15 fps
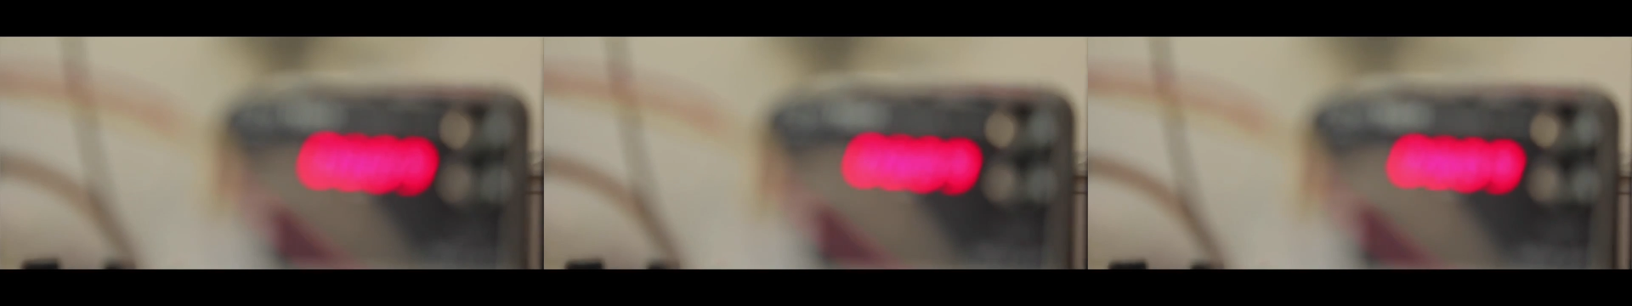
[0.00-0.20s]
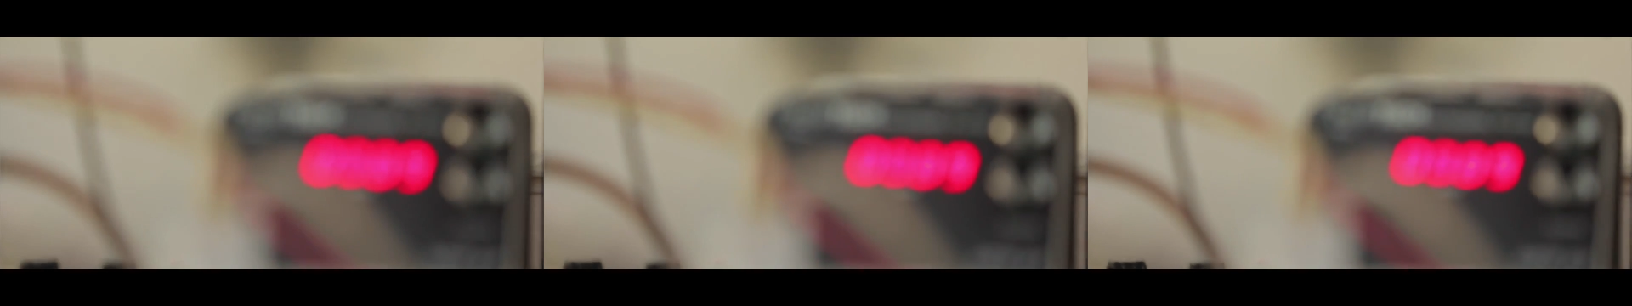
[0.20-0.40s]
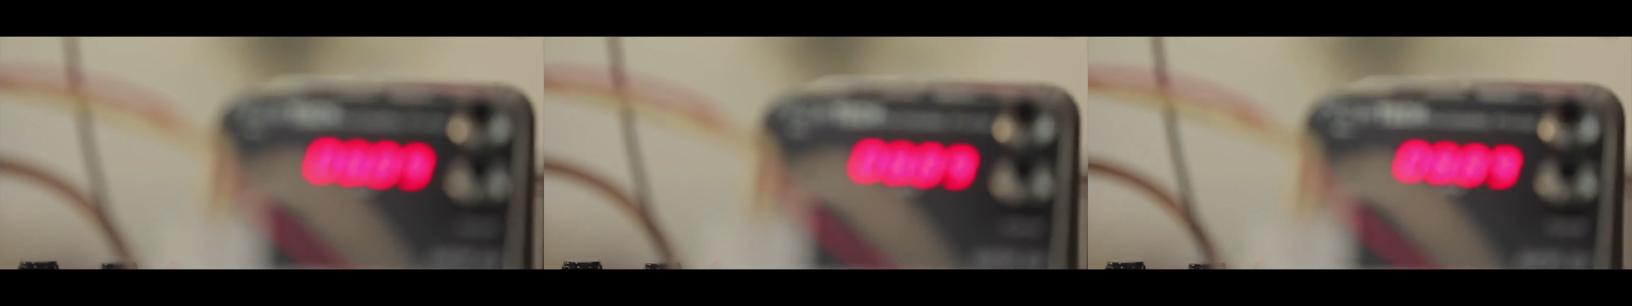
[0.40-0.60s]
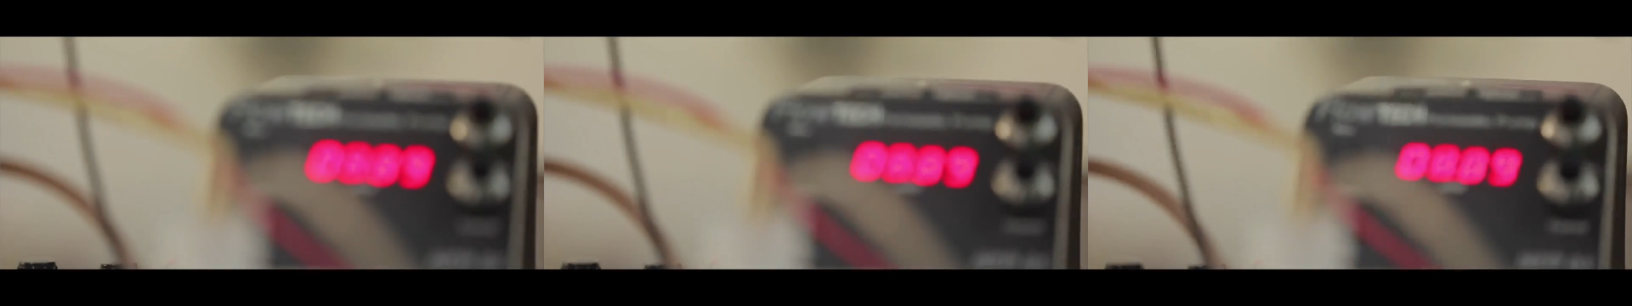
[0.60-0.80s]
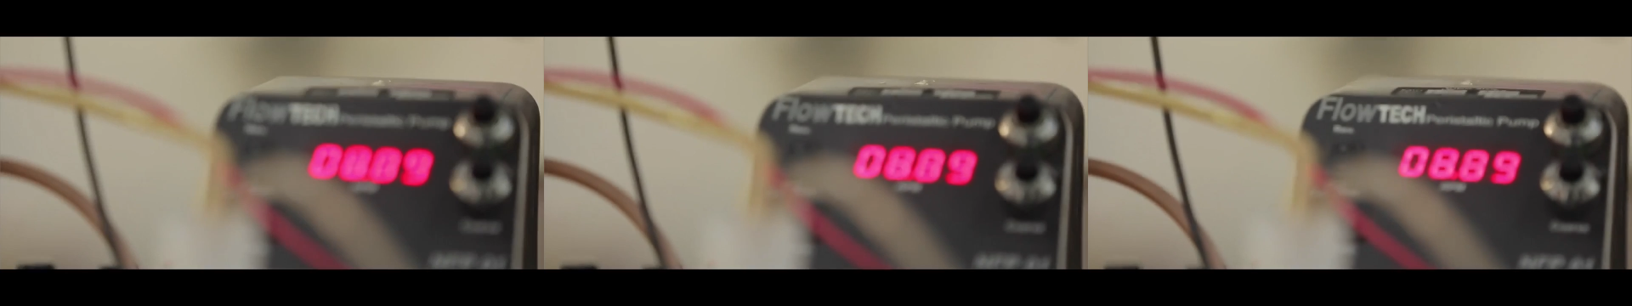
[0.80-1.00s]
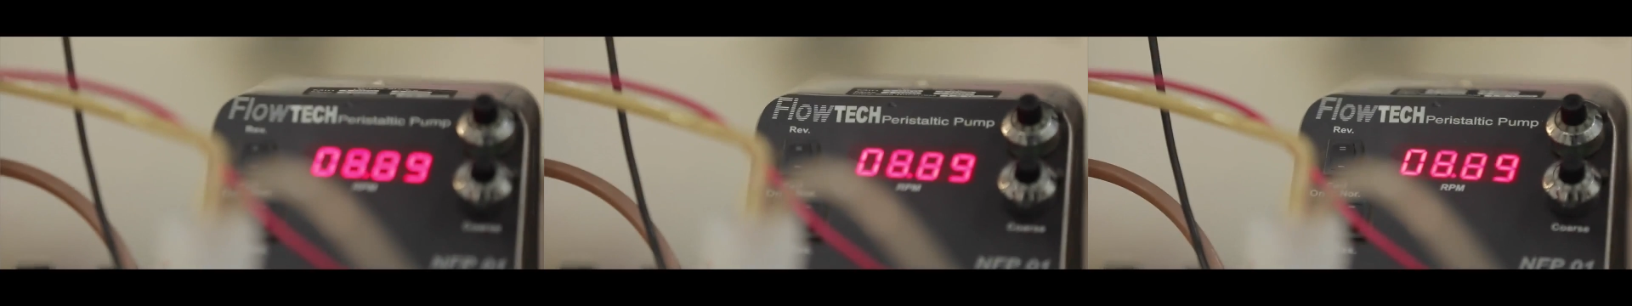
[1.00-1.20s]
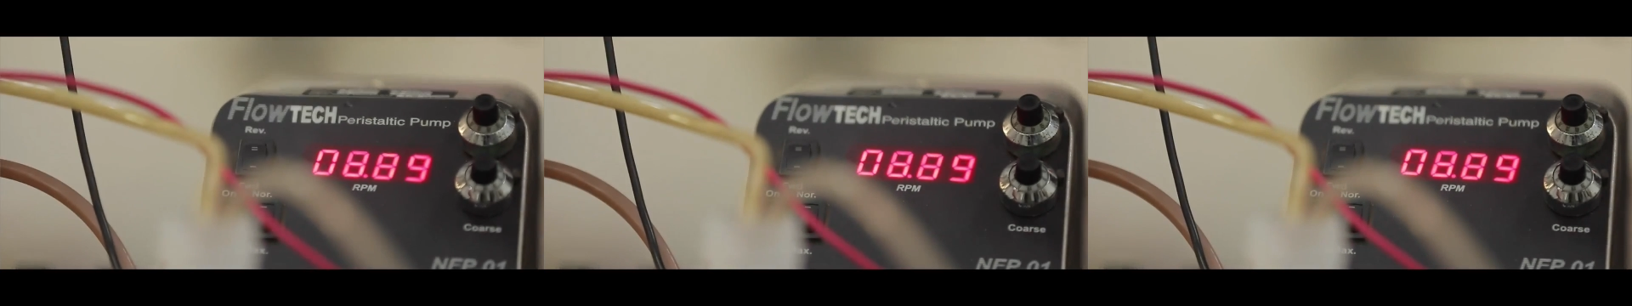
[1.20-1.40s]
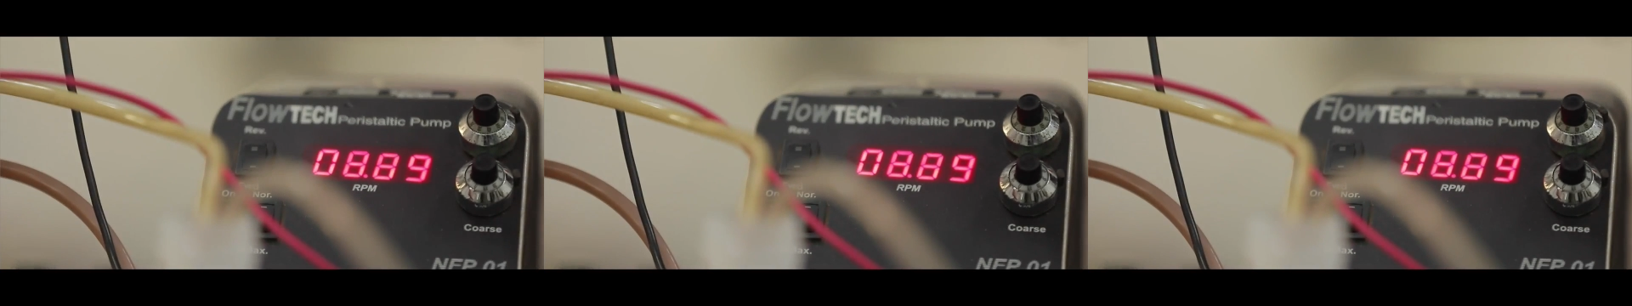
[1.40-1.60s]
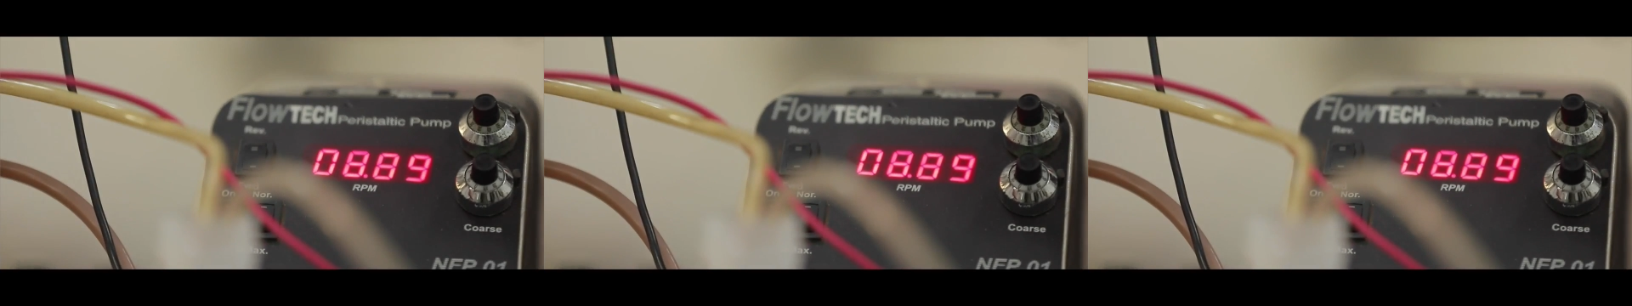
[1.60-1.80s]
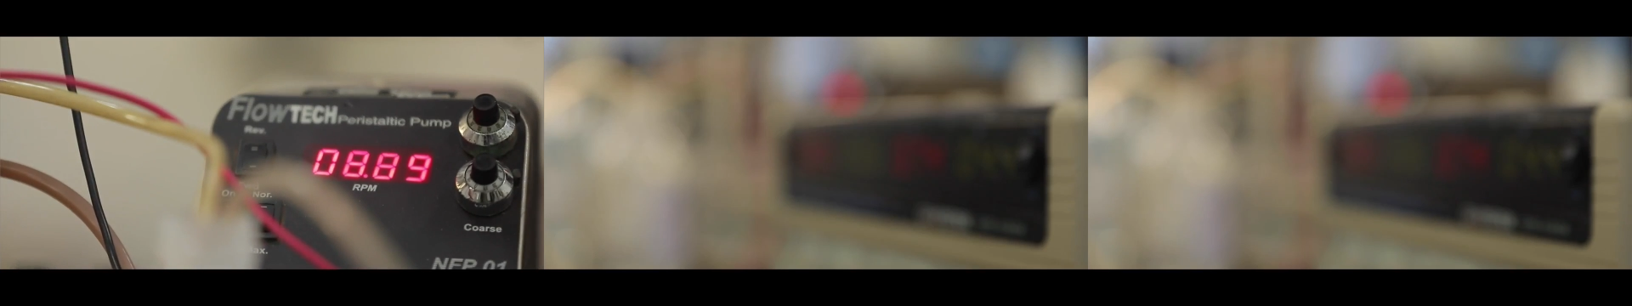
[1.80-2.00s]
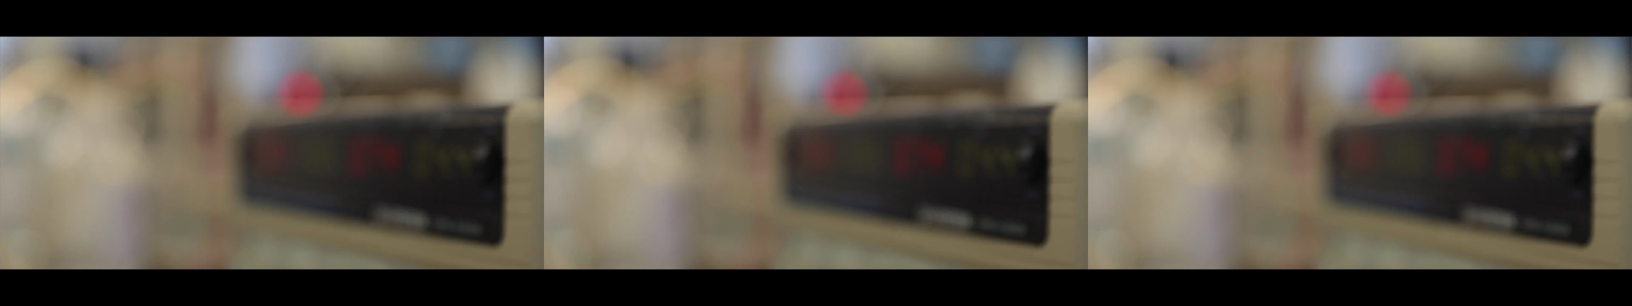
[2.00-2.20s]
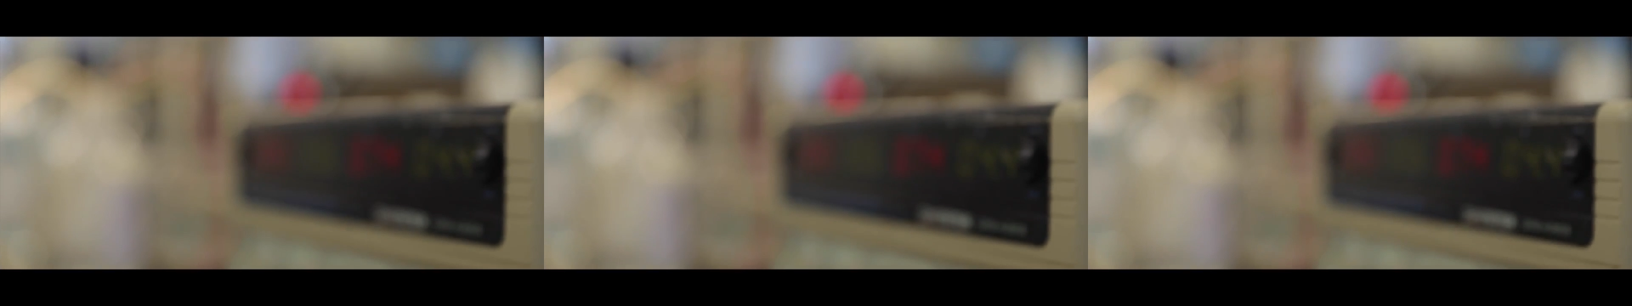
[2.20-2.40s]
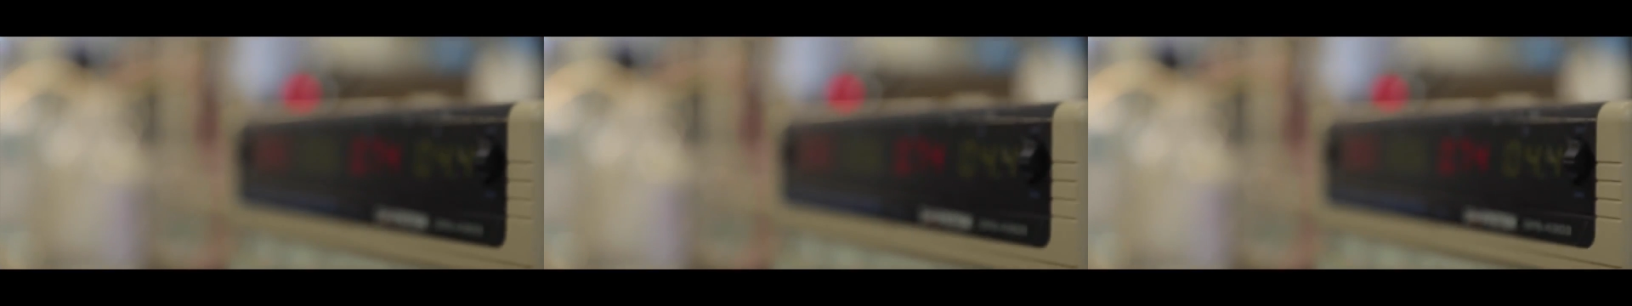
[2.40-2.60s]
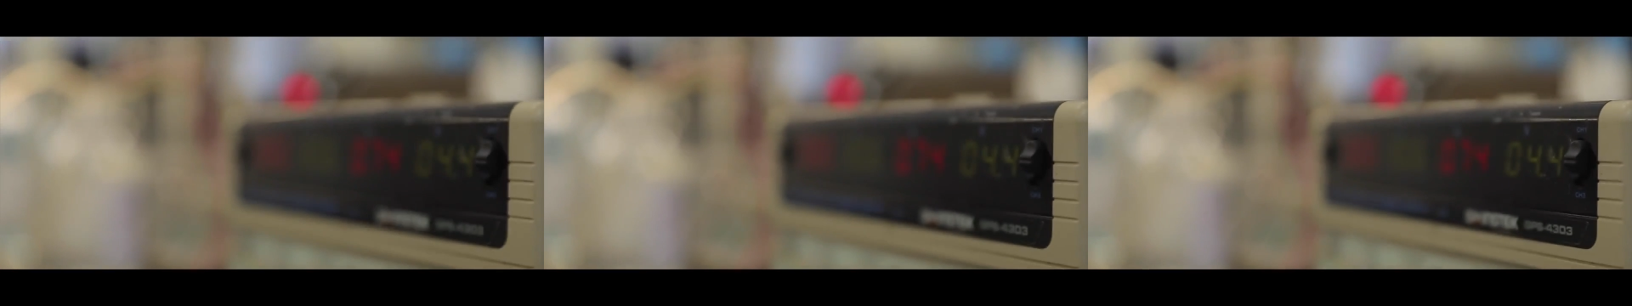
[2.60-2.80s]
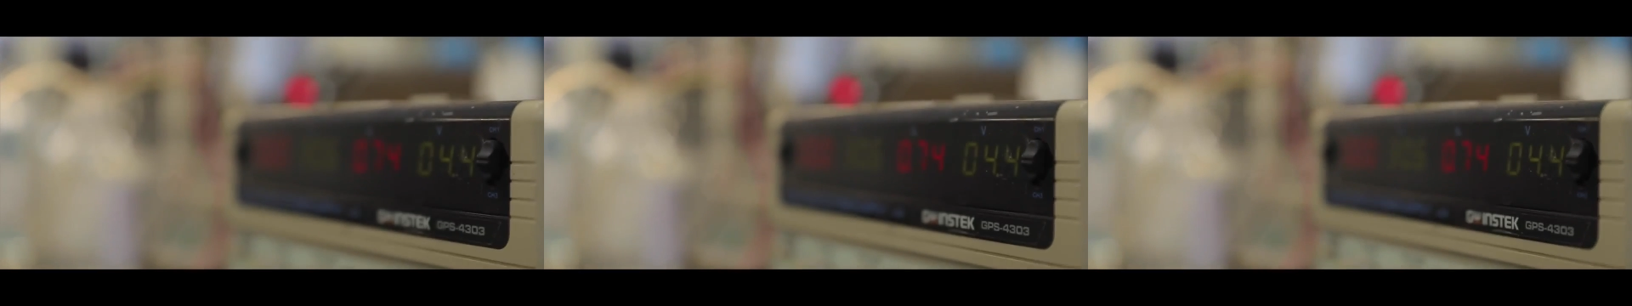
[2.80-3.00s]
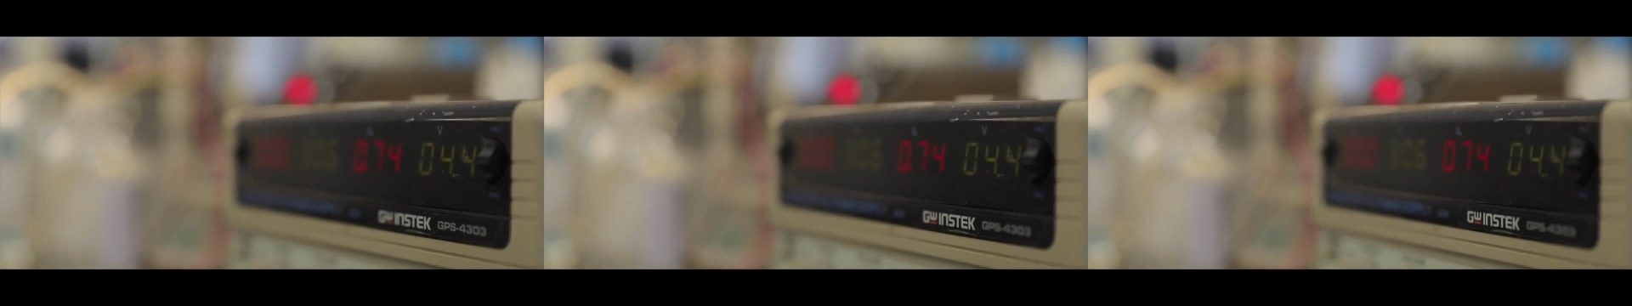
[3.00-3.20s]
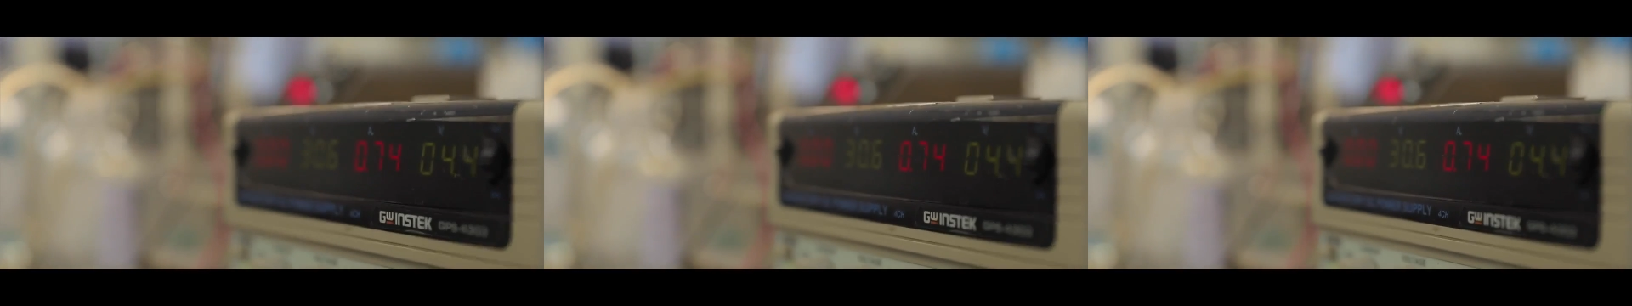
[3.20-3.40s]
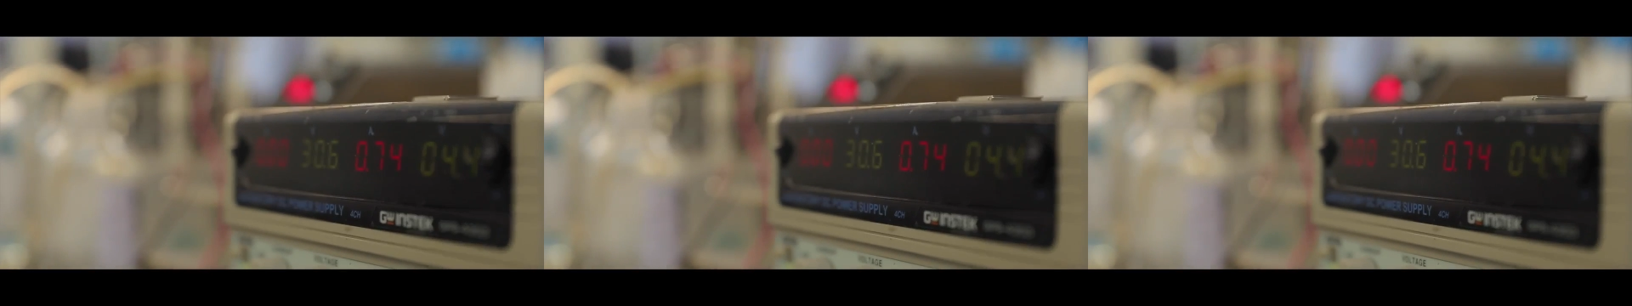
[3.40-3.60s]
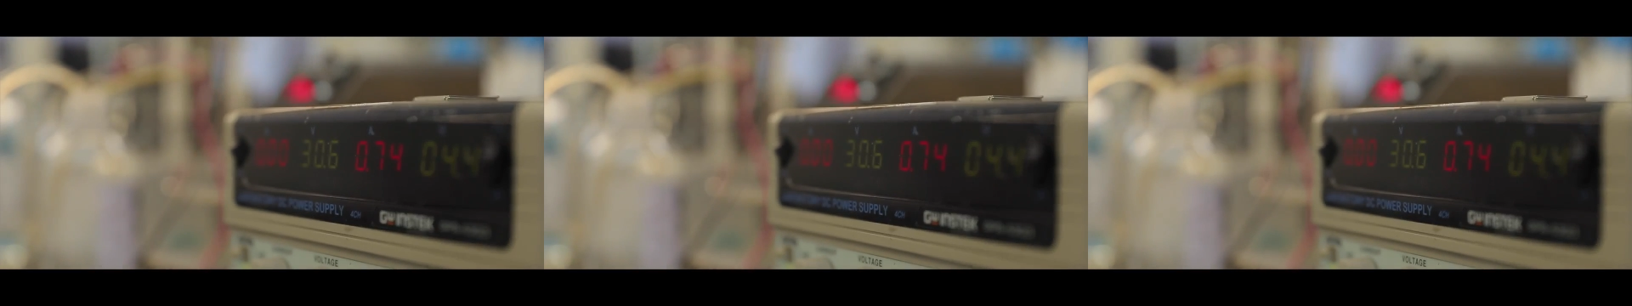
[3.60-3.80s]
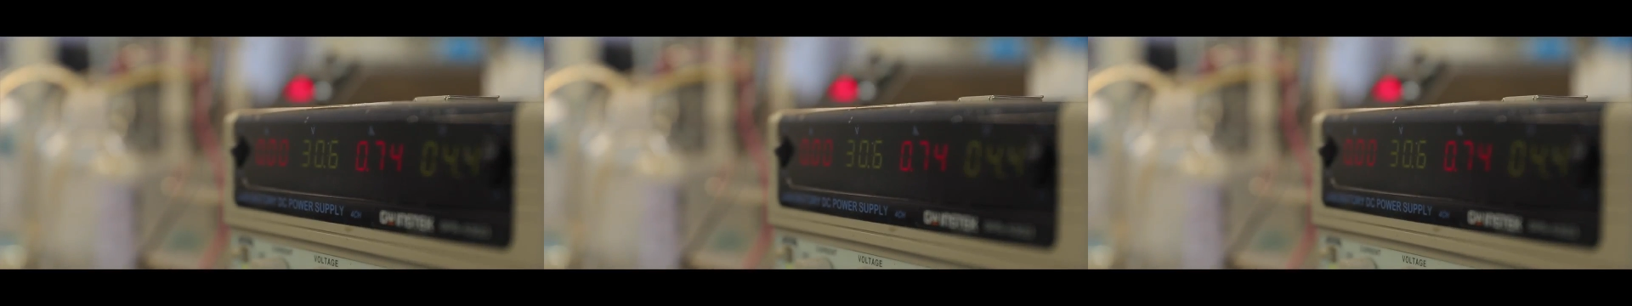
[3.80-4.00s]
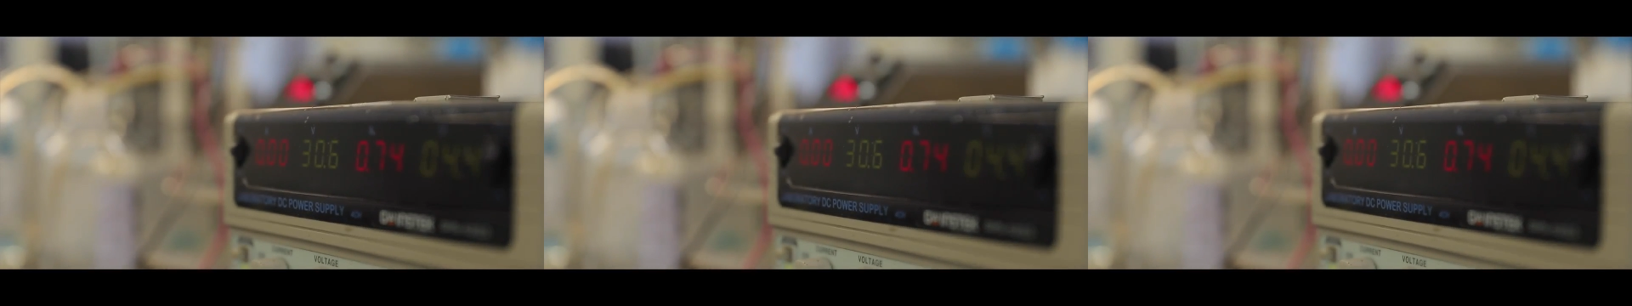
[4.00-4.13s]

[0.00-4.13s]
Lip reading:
No face is visible, so there are no lips to read.